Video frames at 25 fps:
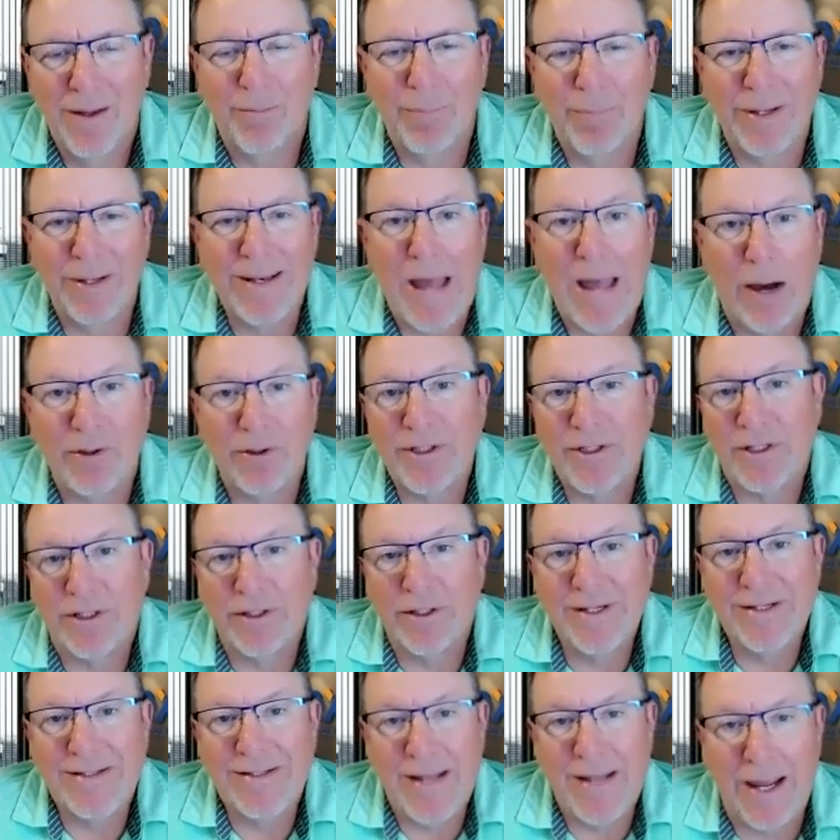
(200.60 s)
But now it's
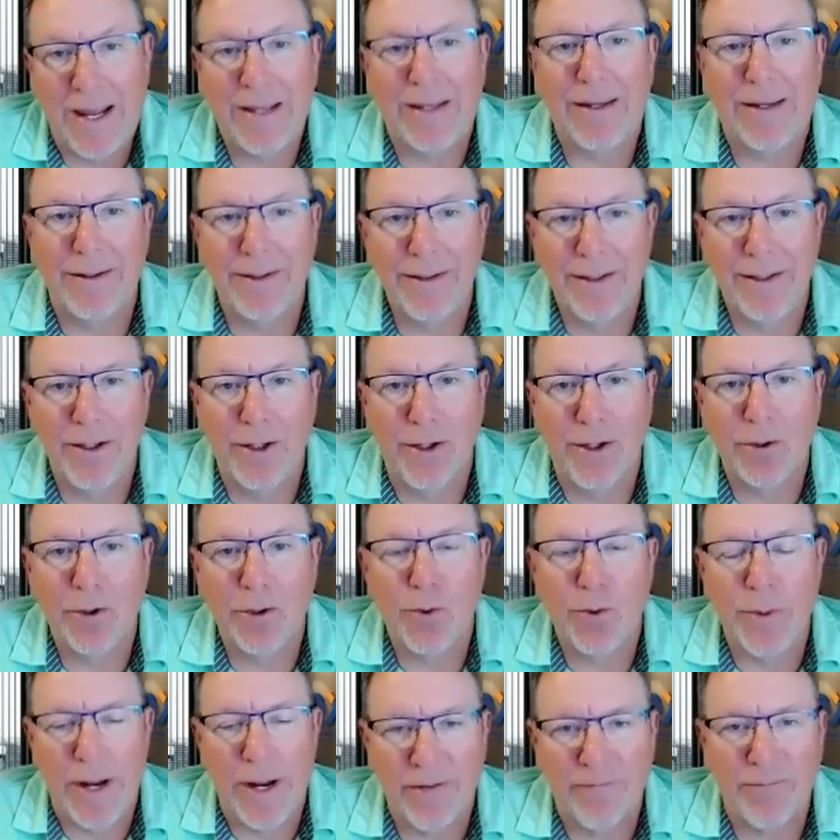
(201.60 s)
going to take, you know,
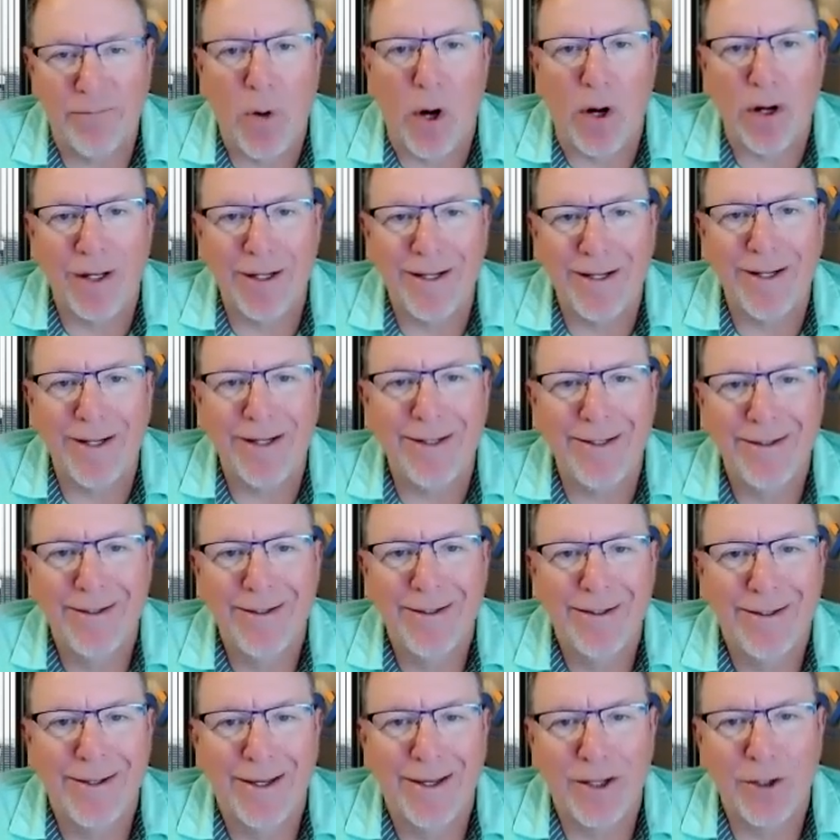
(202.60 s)
creative marketing
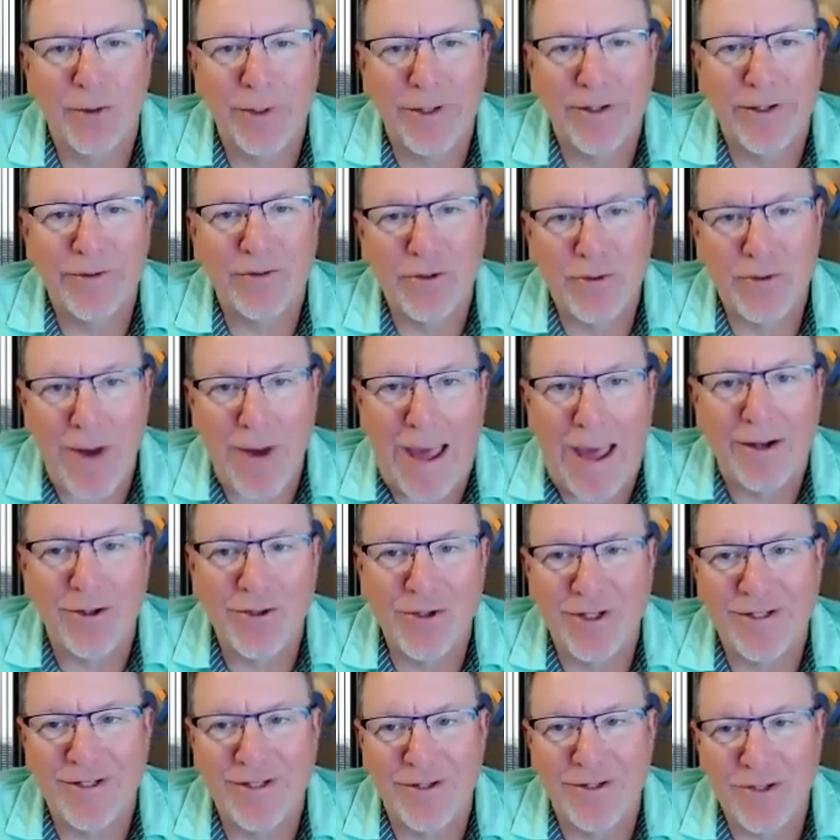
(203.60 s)
and creative
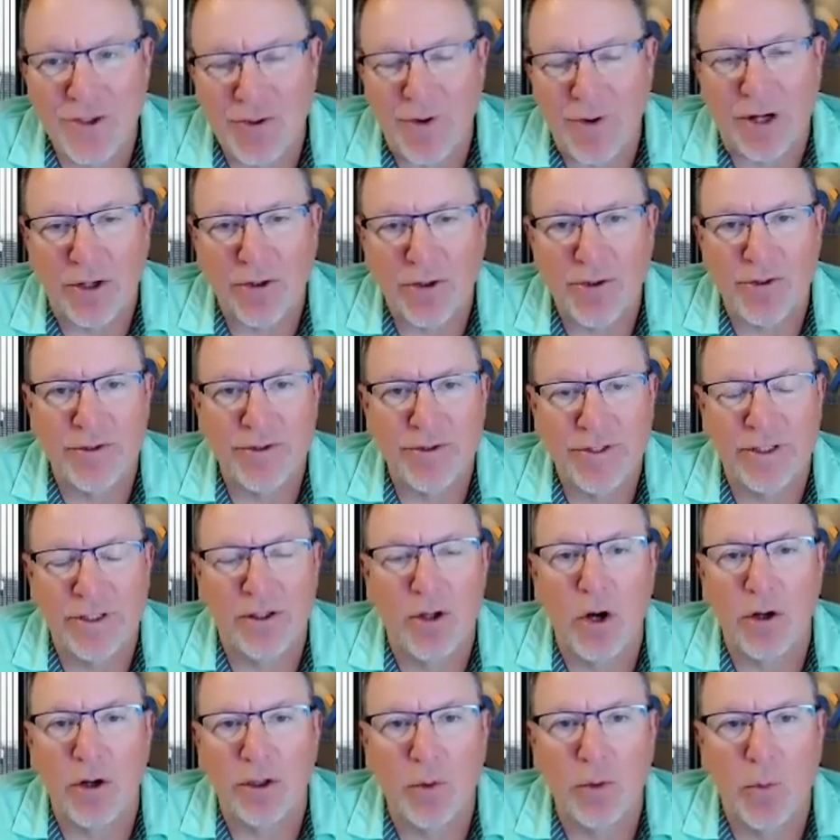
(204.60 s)
strategies and structures
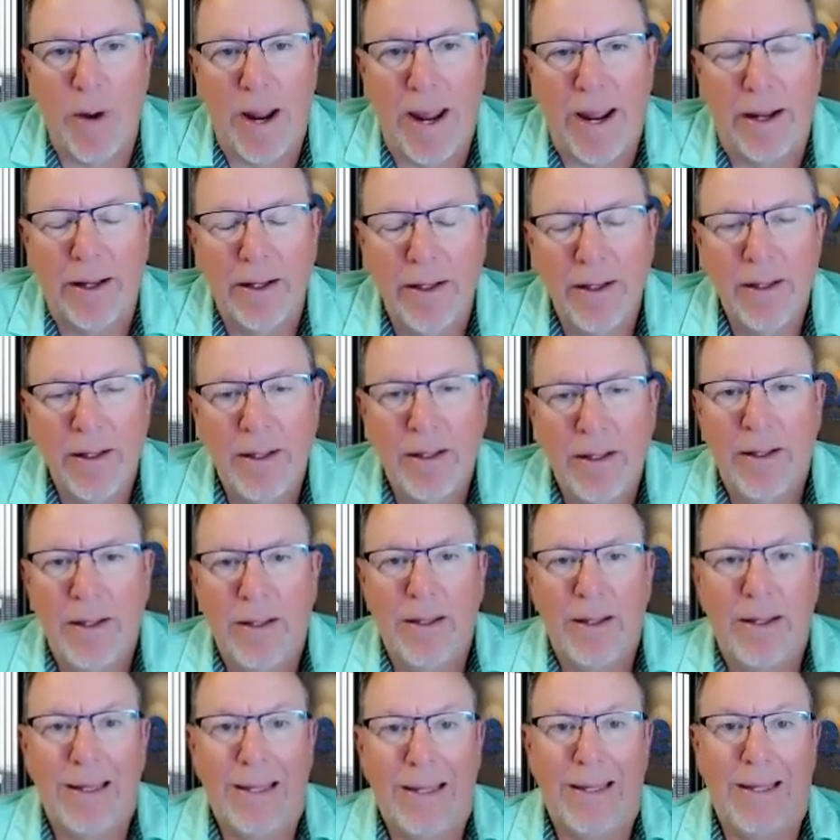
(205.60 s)
along the way.
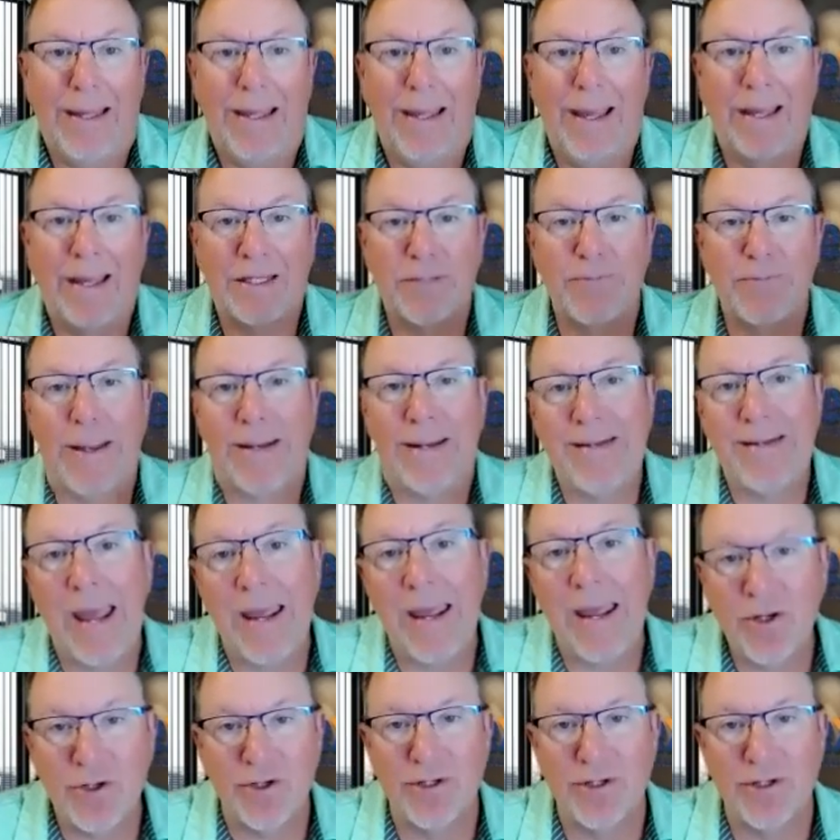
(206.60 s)

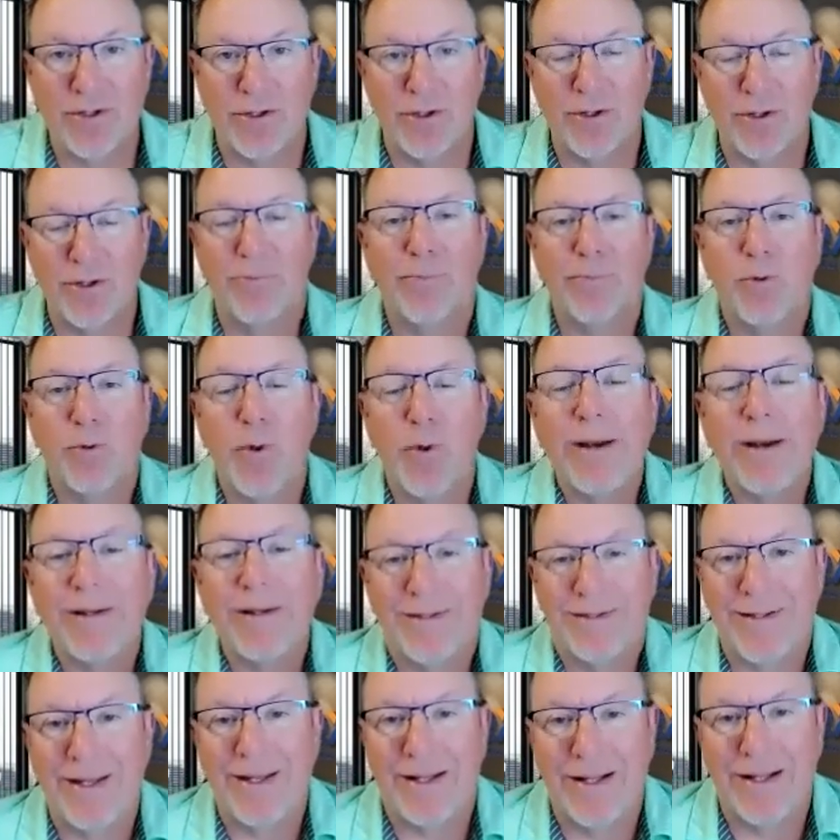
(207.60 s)
Expectations are the
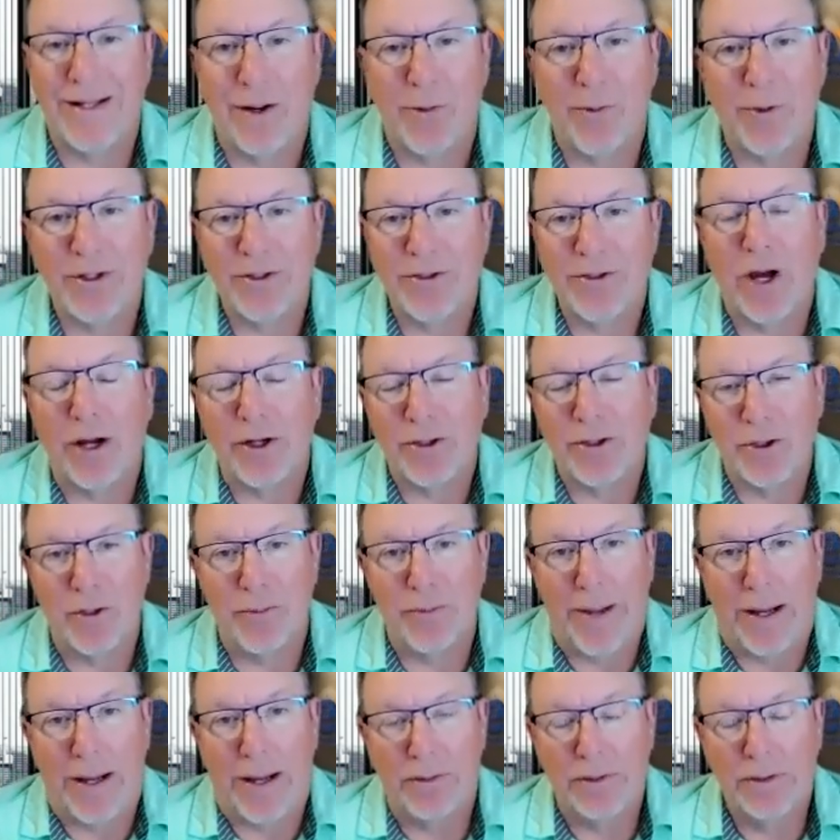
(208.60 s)
greatest thing that I want to talk to you
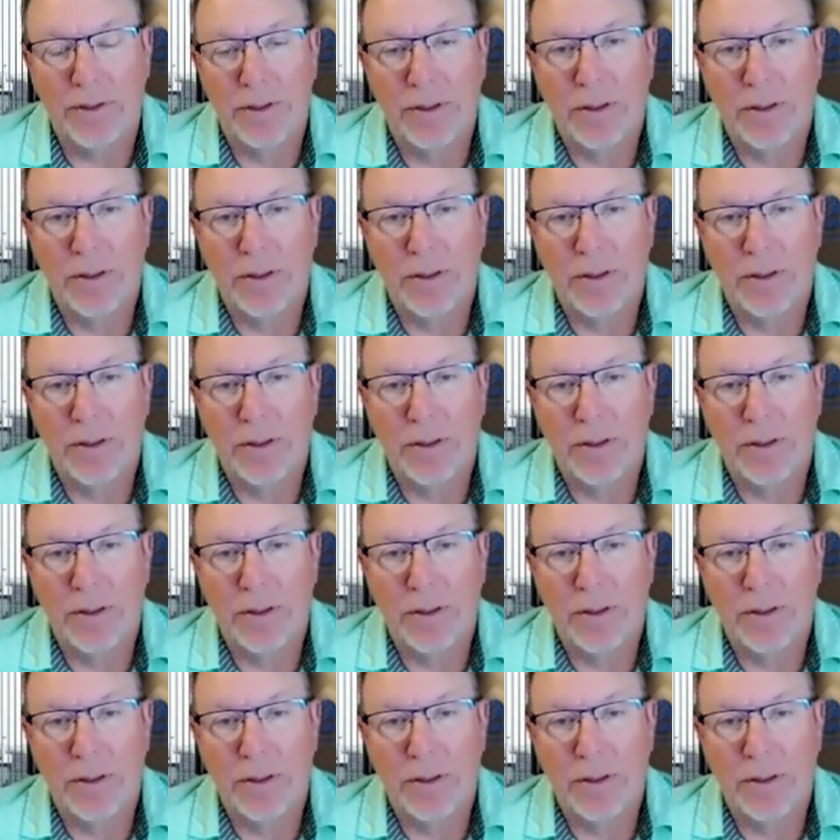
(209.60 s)
about.